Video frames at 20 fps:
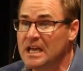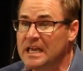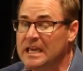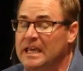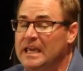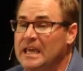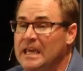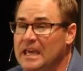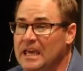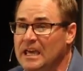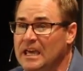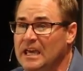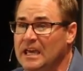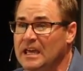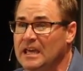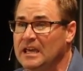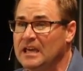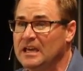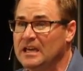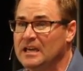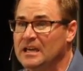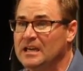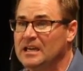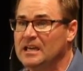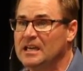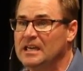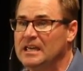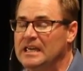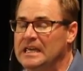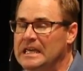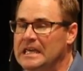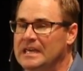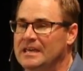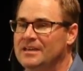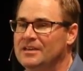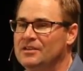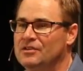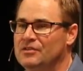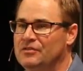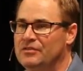He
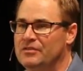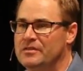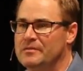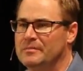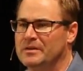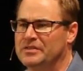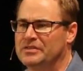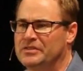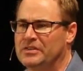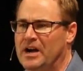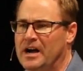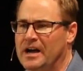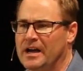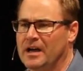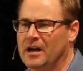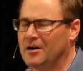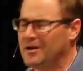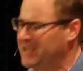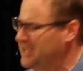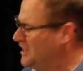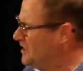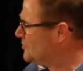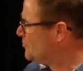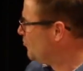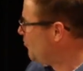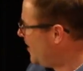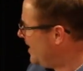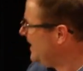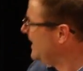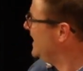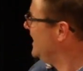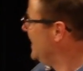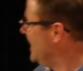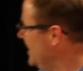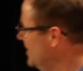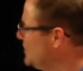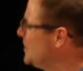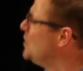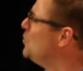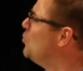is the Messiah. He's what? He is?